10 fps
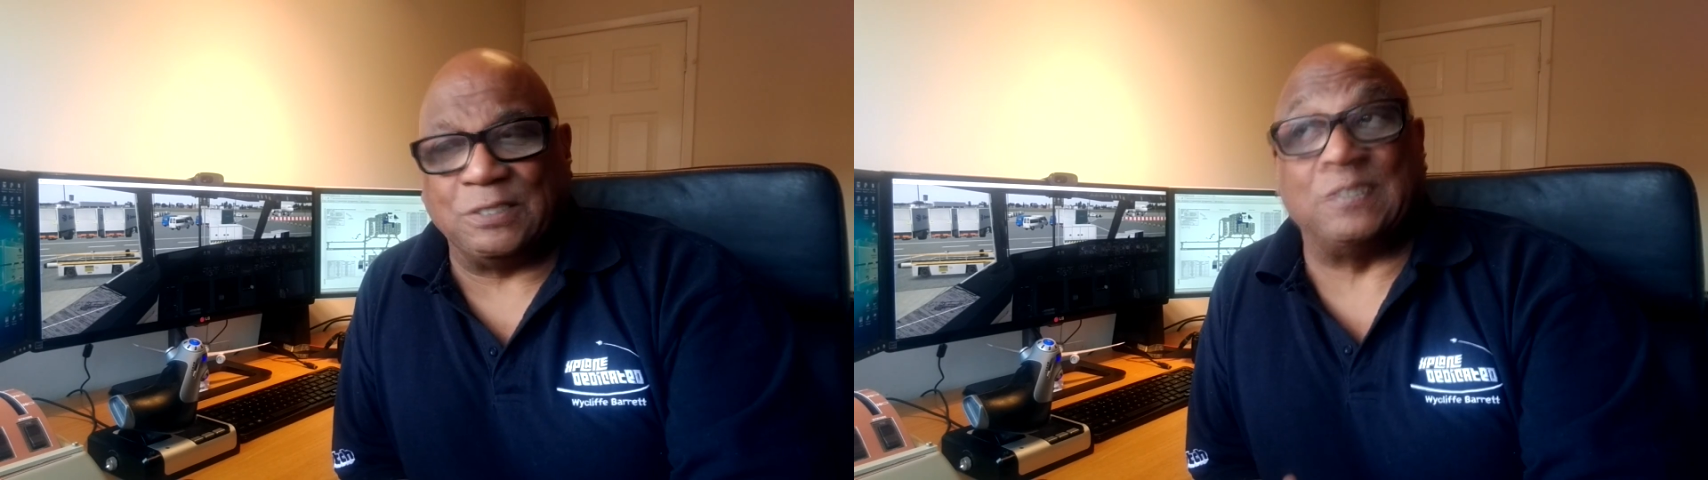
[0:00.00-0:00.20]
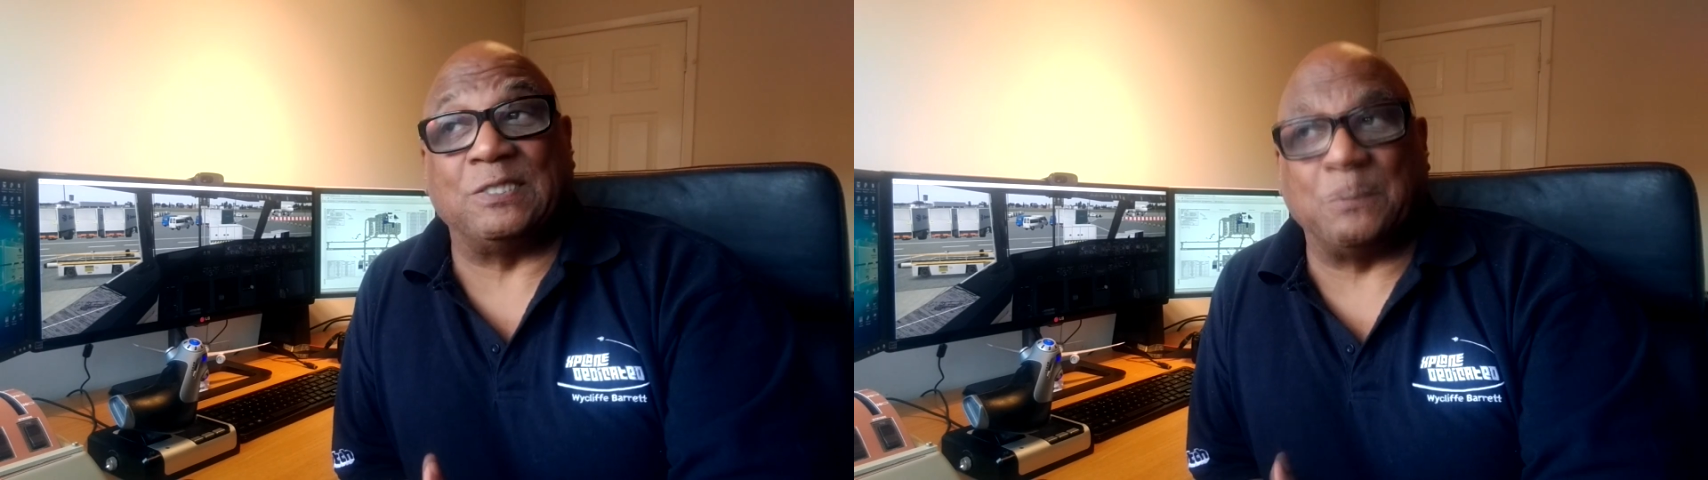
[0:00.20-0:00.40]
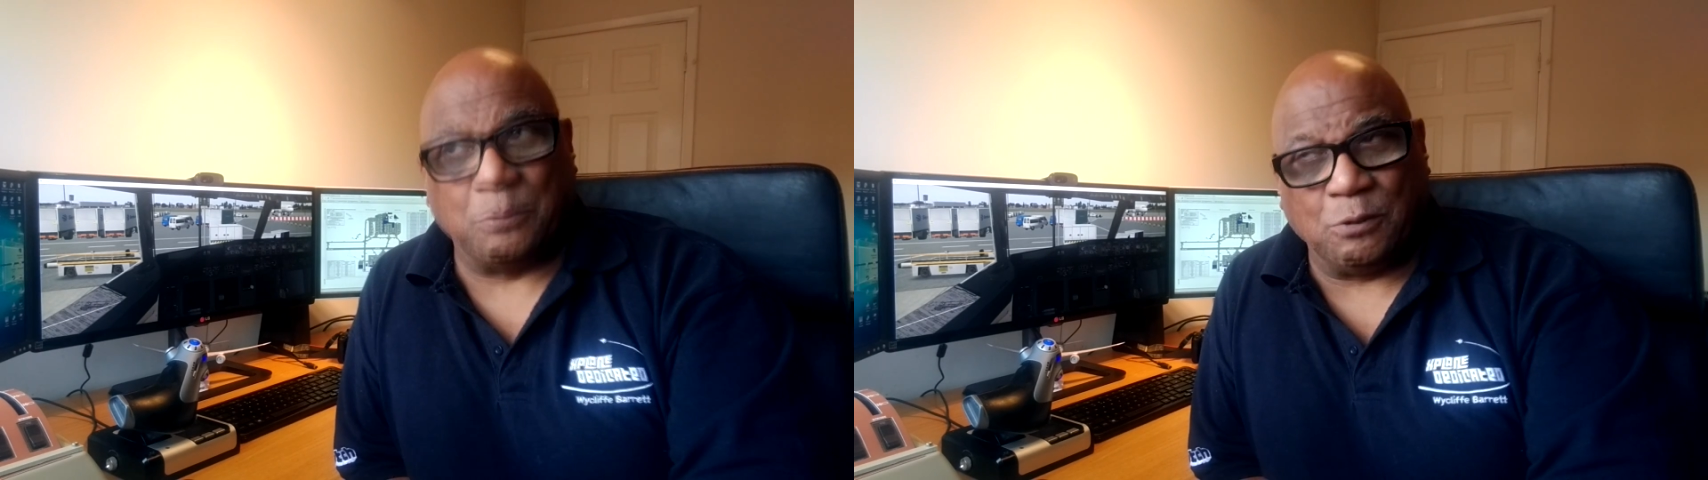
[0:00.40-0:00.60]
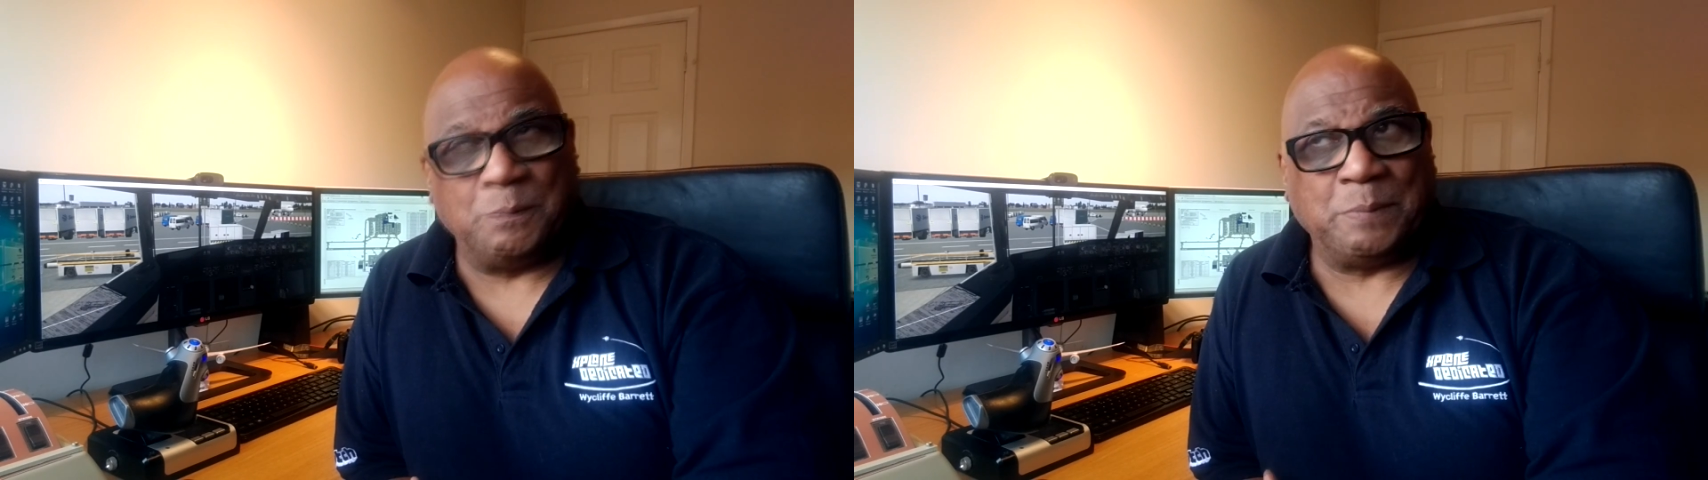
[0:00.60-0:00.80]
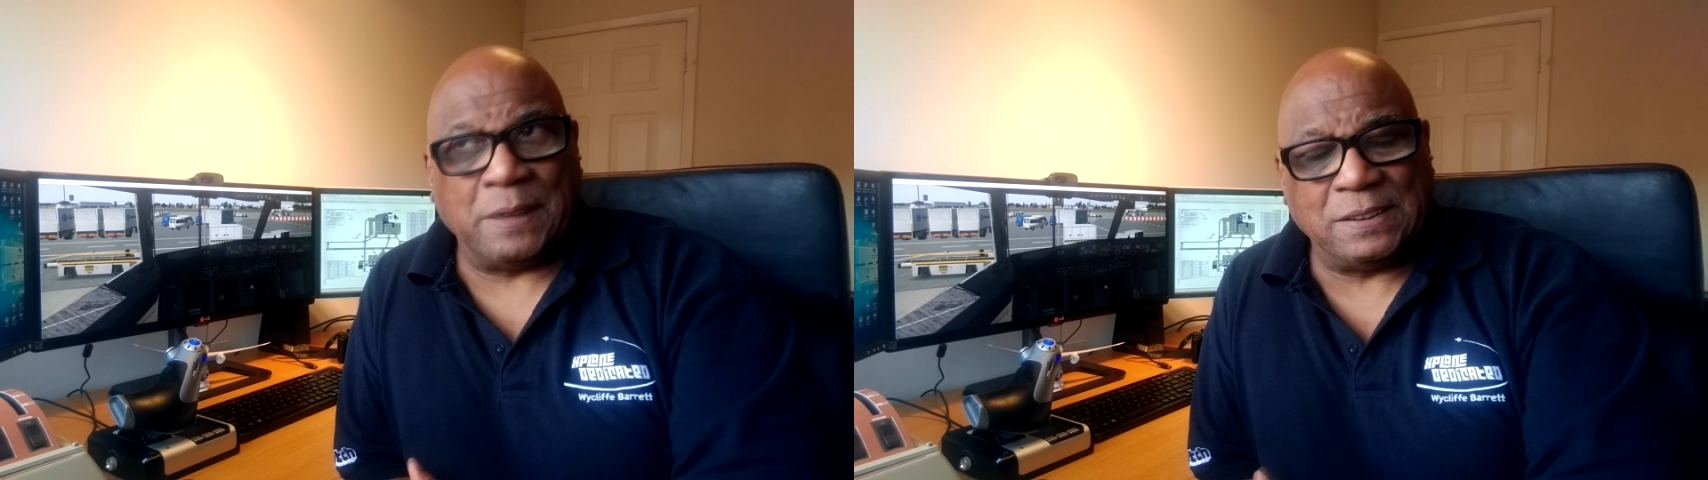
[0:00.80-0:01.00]
doesn't
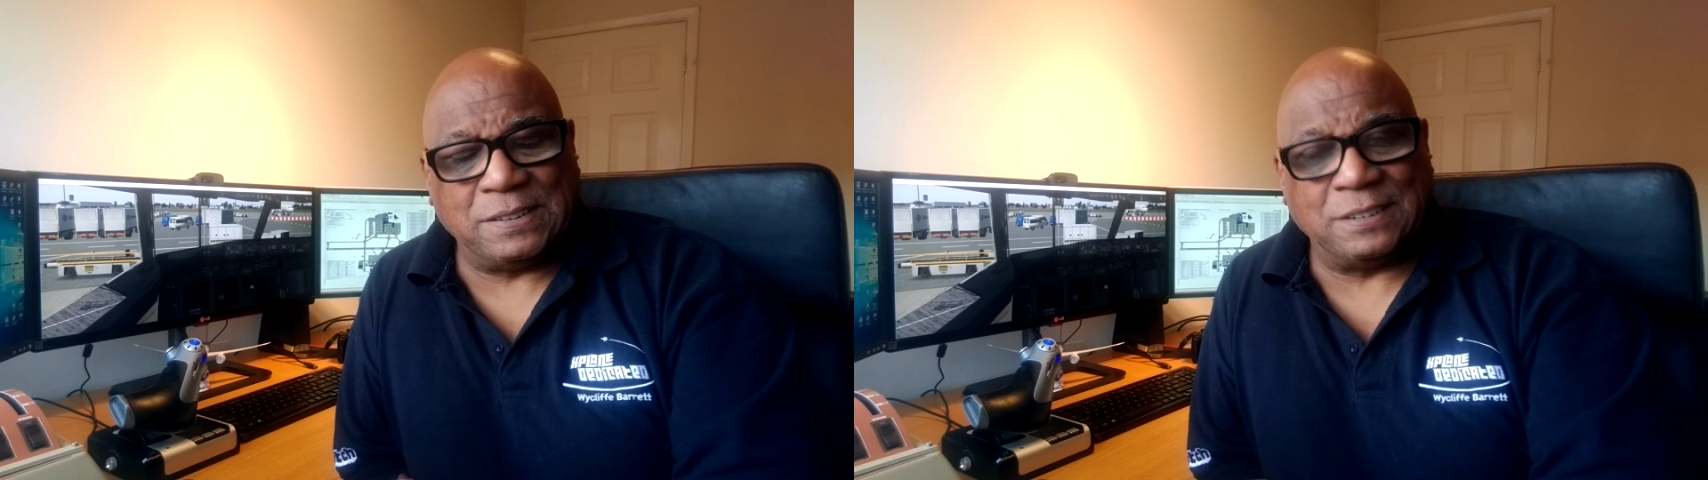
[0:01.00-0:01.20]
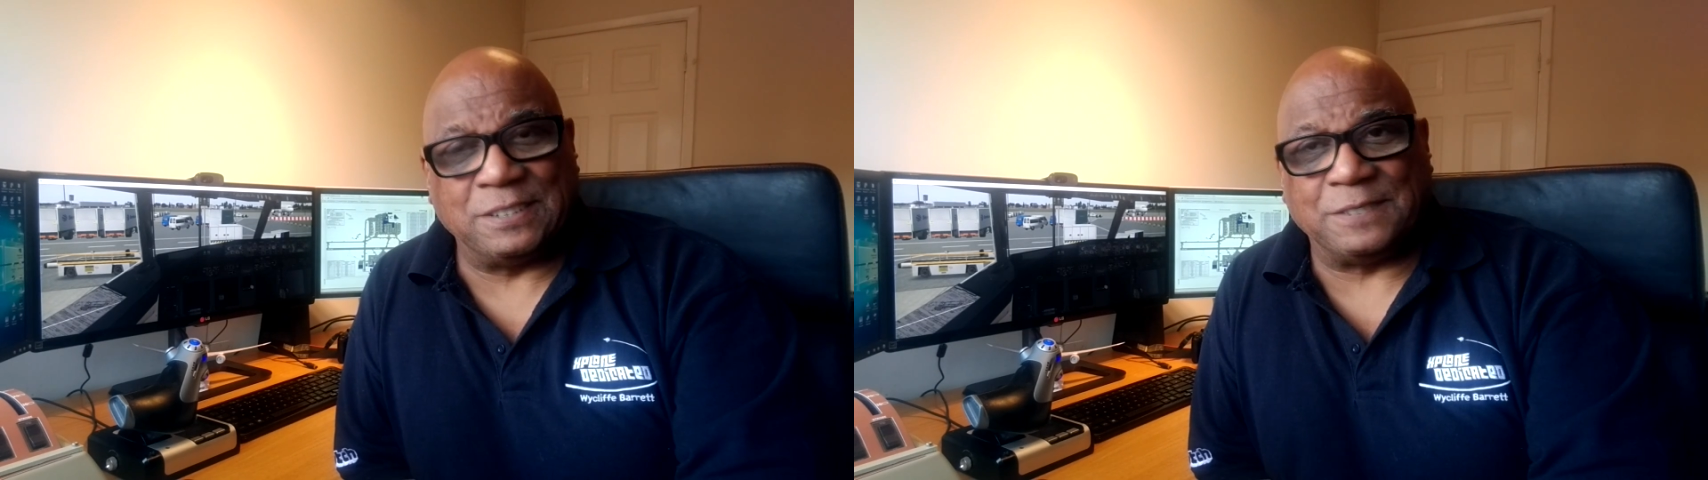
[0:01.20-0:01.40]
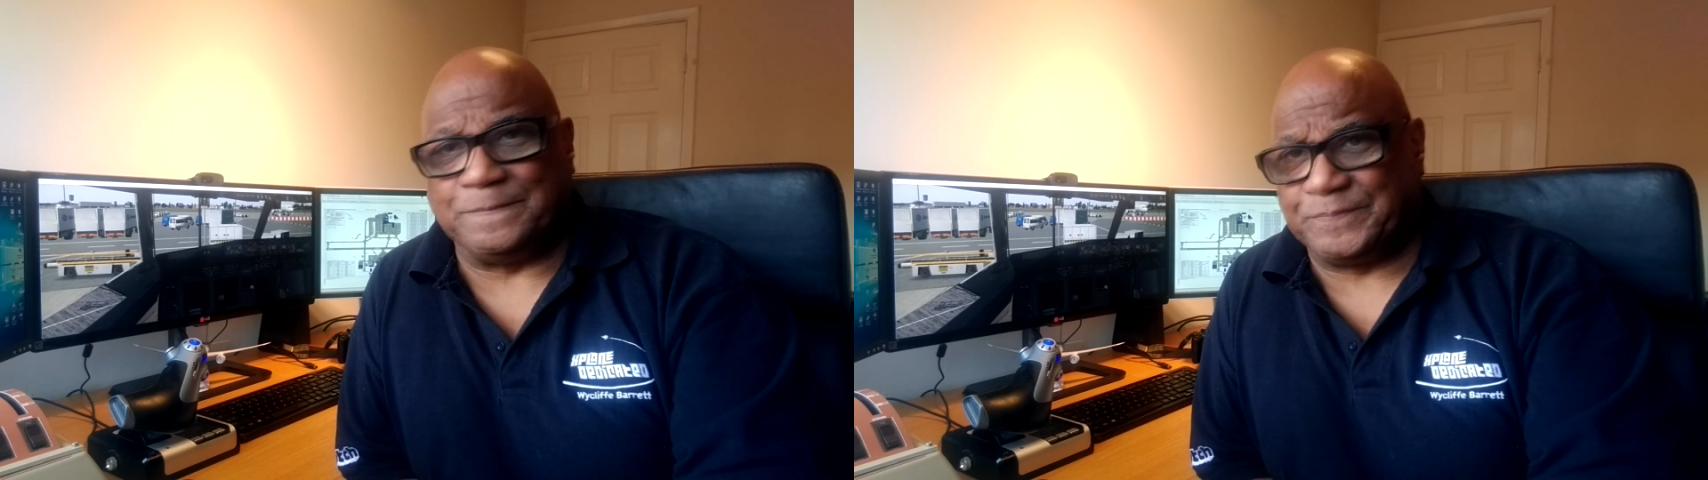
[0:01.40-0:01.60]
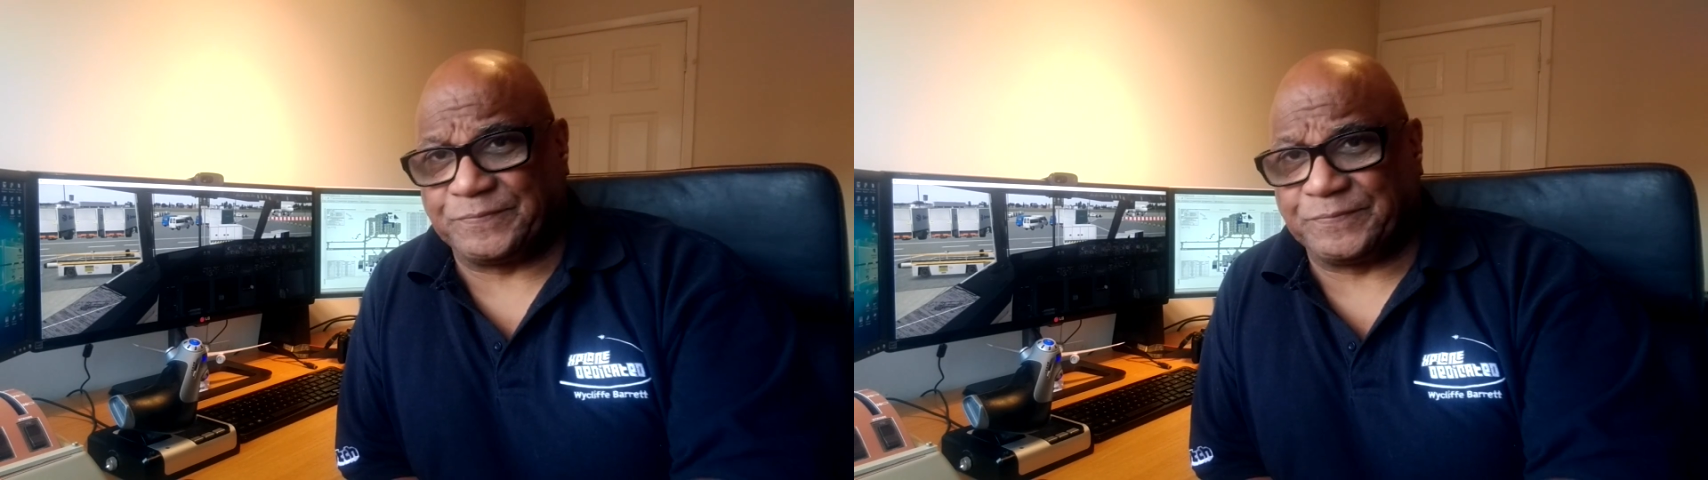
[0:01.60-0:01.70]
support betas,